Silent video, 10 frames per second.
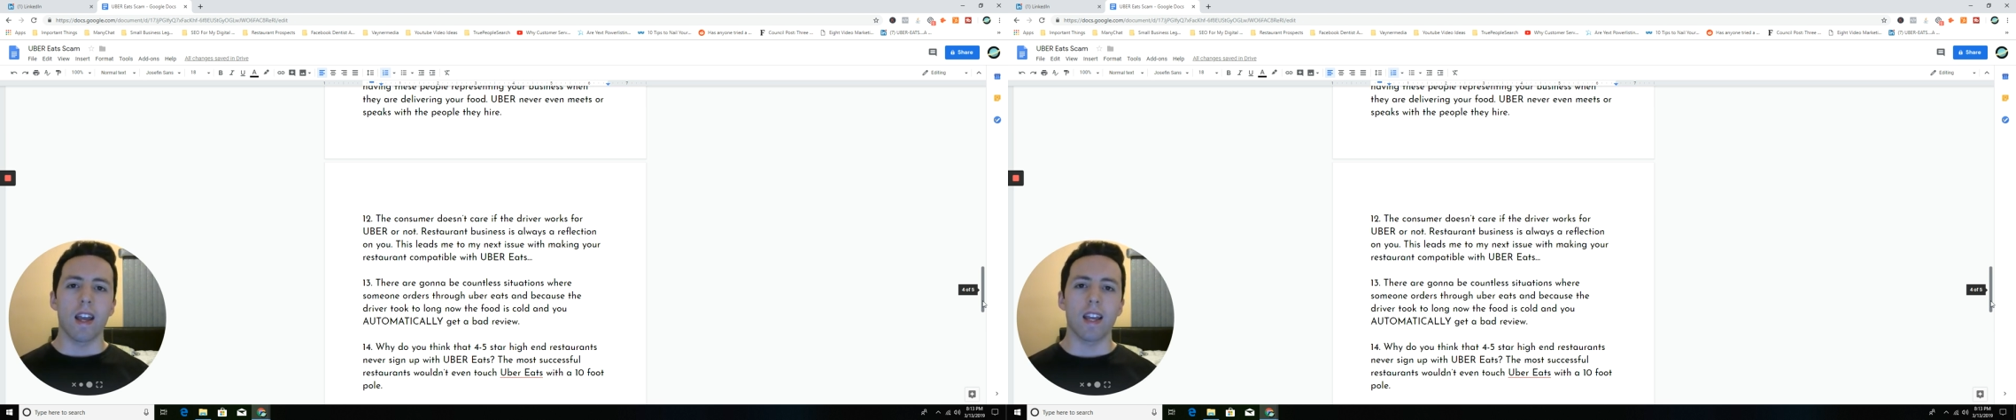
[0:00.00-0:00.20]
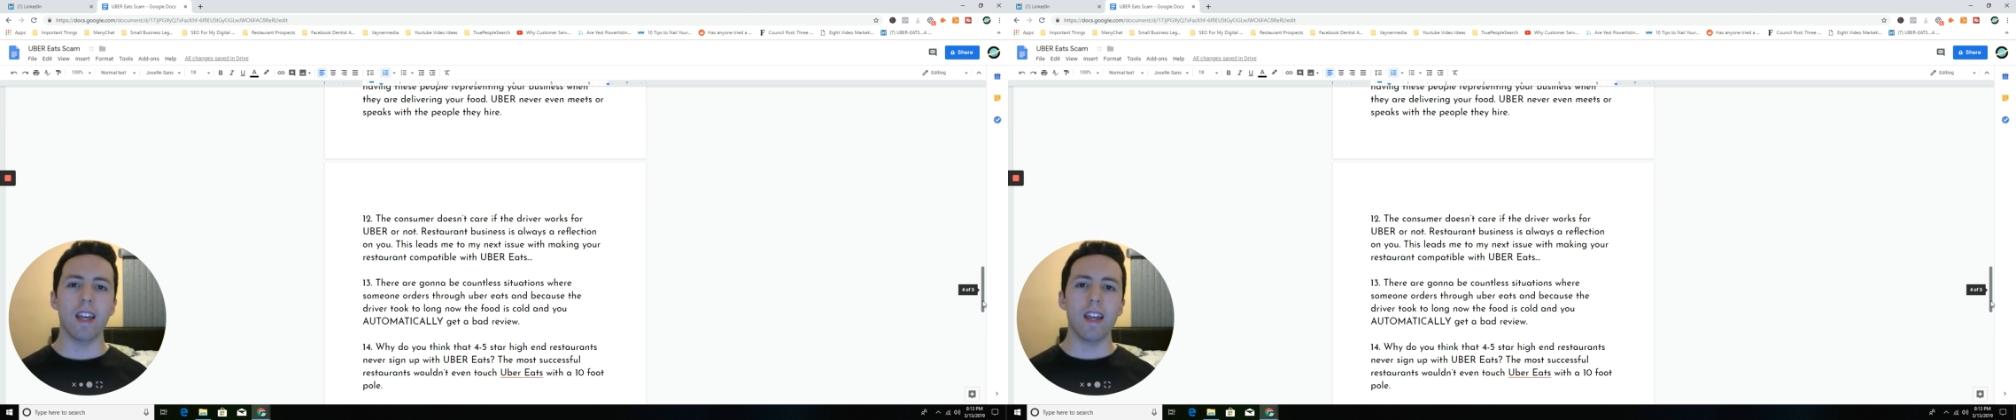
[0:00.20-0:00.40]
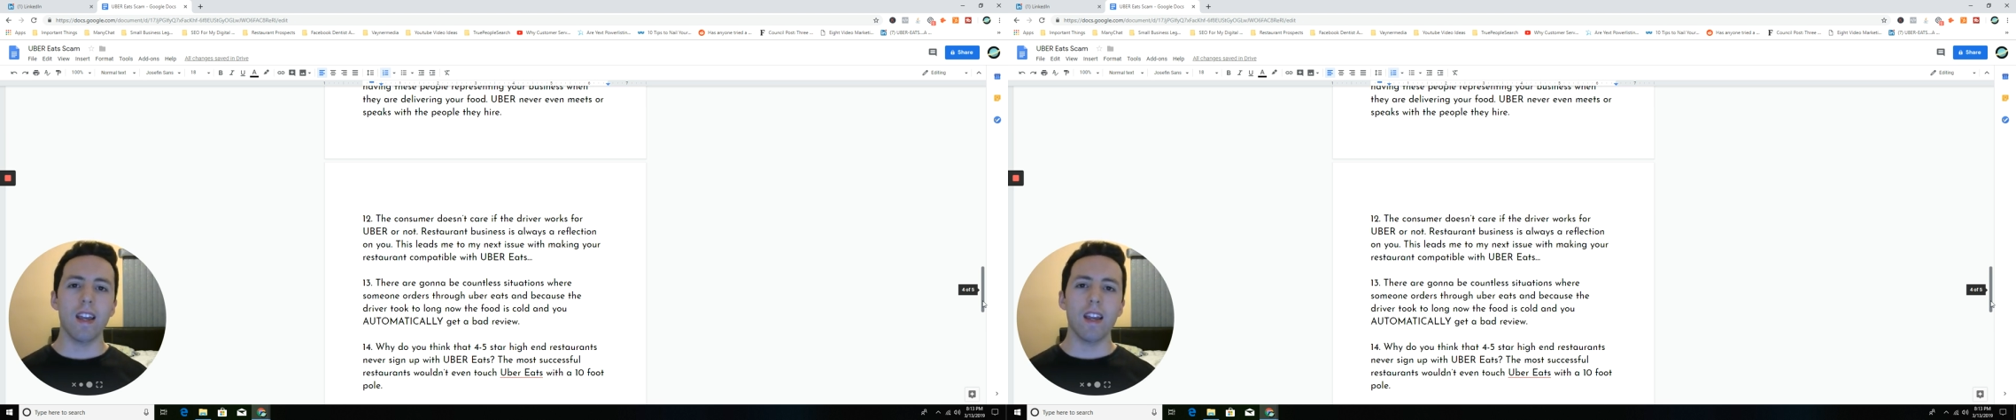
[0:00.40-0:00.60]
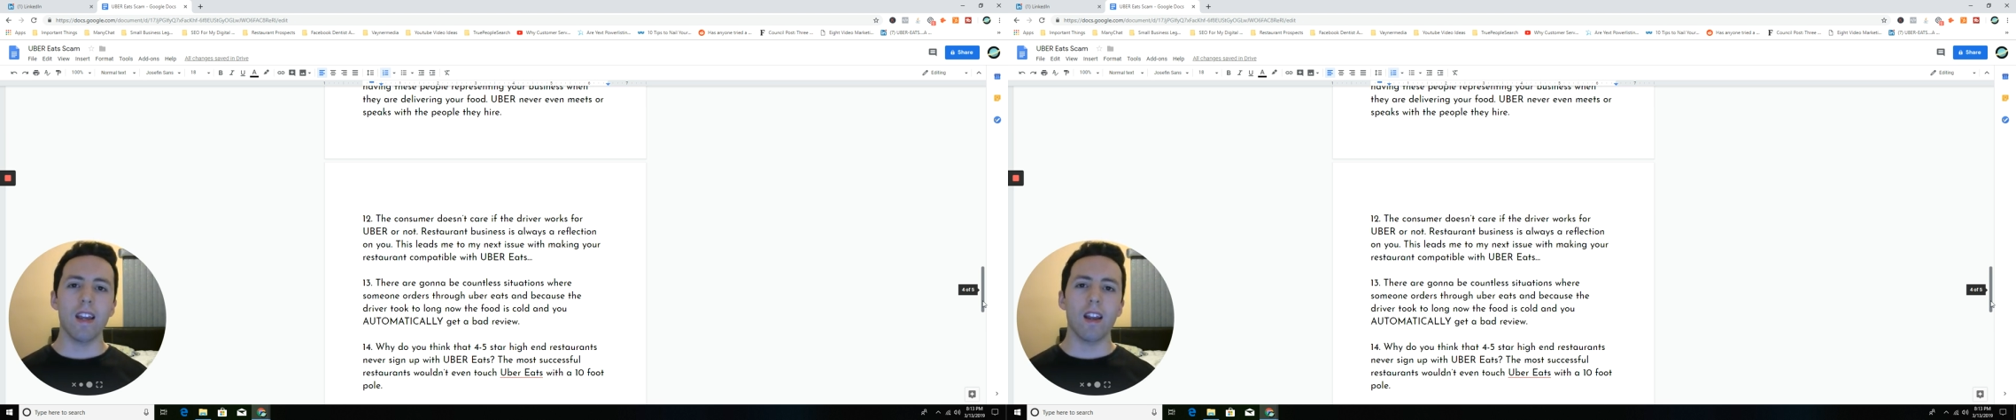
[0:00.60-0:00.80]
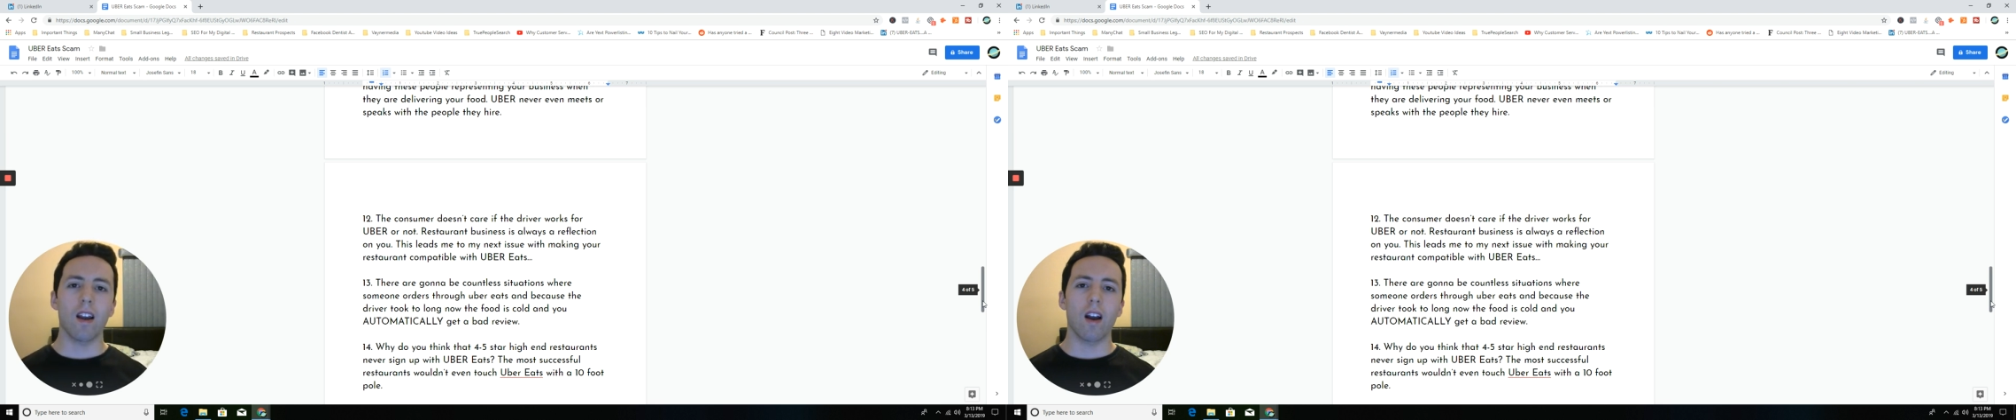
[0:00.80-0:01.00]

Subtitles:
he